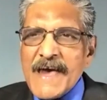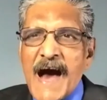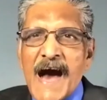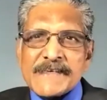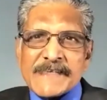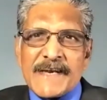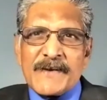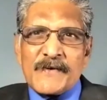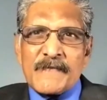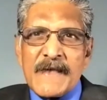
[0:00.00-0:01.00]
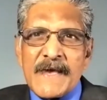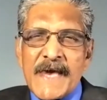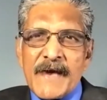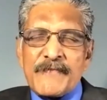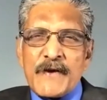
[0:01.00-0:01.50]
I tell you,
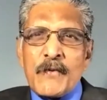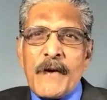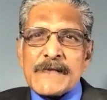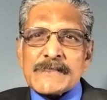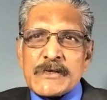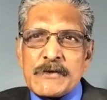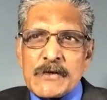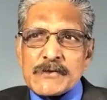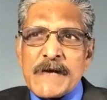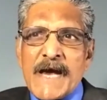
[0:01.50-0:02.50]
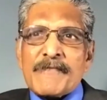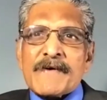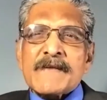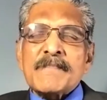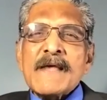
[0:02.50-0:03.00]
if you want to go to
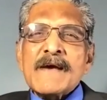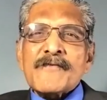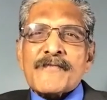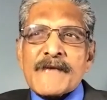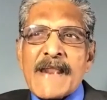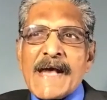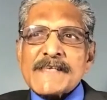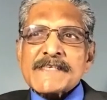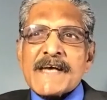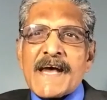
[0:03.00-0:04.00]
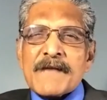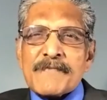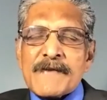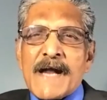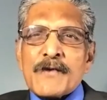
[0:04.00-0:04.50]
heaven, flesh and
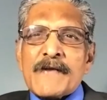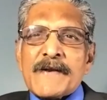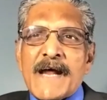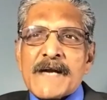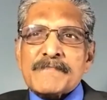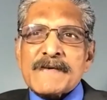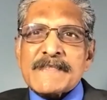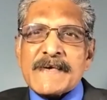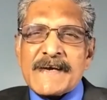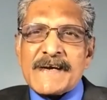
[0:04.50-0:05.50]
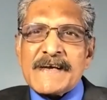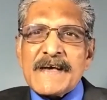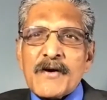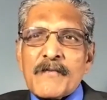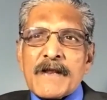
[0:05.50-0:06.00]
blood will not be there.
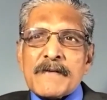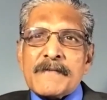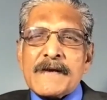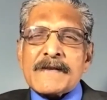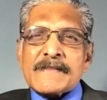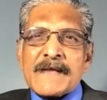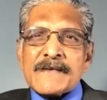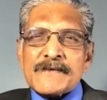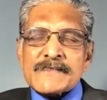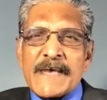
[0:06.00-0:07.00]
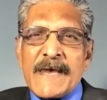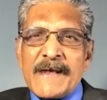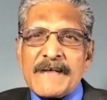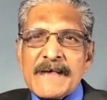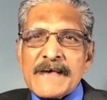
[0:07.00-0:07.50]
What do you mean then? You
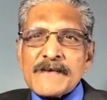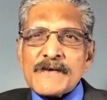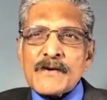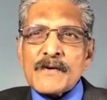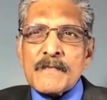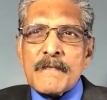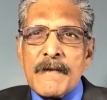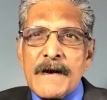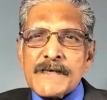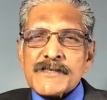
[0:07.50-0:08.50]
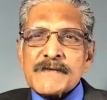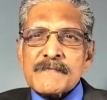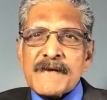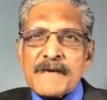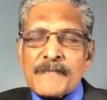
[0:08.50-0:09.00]
say, you must
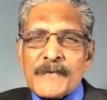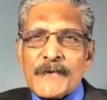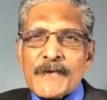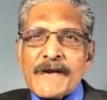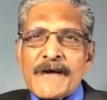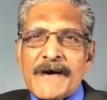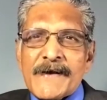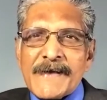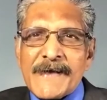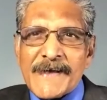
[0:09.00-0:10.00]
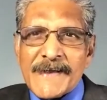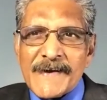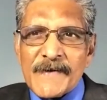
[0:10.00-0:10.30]
be born again.